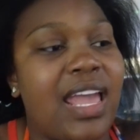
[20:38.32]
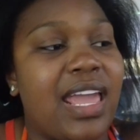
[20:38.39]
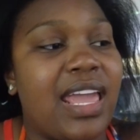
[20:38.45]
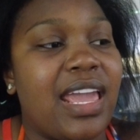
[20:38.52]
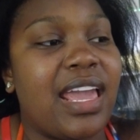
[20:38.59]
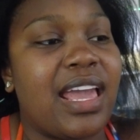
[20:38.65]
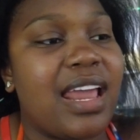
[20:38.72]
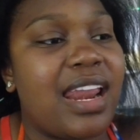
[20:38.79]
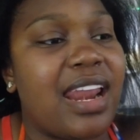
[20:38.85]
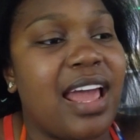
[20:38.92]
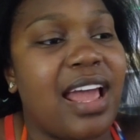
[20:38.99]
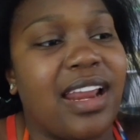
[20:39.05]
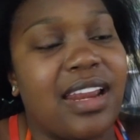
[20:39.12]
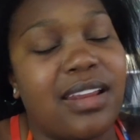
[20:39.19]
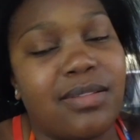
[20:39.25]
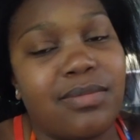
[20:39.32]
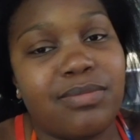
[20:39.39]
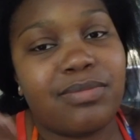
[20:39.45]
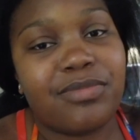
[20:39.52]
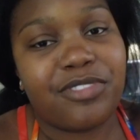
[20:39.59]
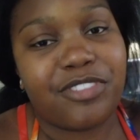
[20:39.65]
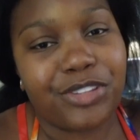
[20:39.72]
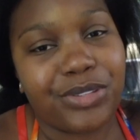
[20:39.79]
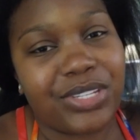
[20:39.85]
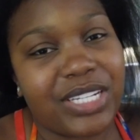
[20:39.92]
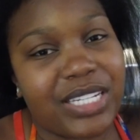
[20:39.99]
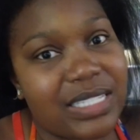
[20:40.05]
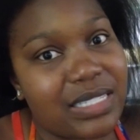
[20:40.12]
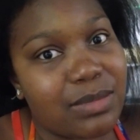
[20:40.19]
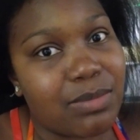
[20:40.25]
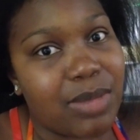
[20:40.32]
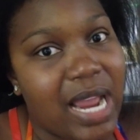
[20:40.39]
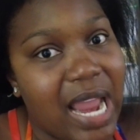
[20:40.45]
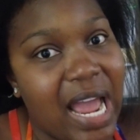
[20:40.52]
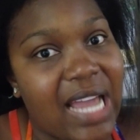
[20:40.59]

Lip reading: and I didn't feel the need to buy